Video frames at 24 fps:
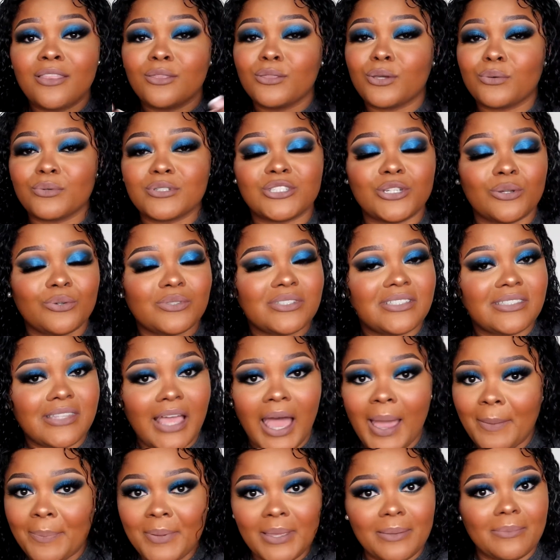there was no
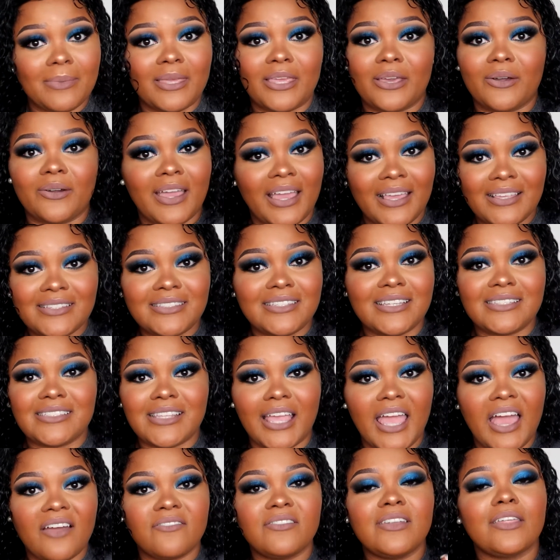stopping me, okay? Sis,
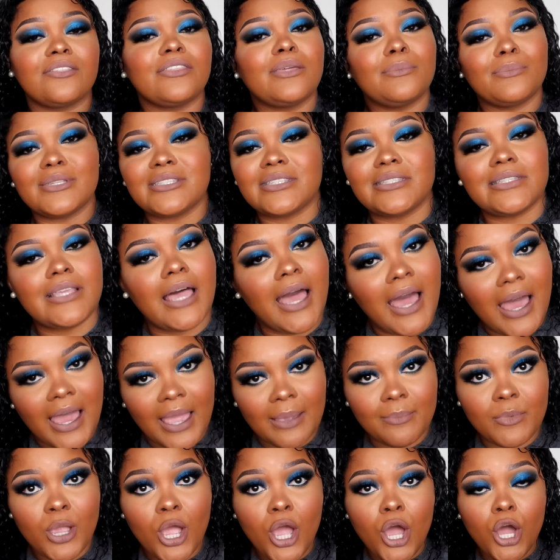I have nothing but
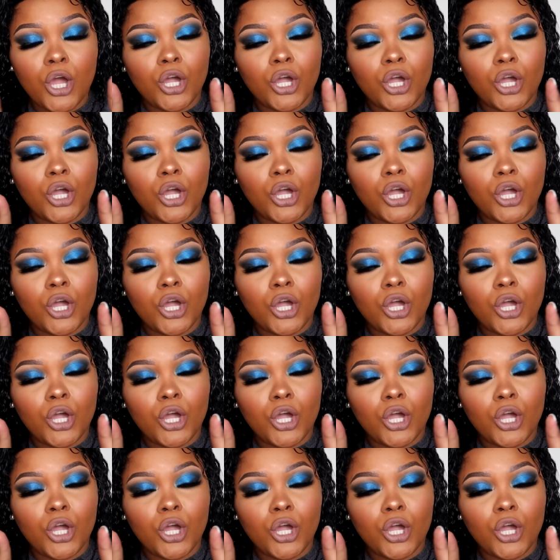time.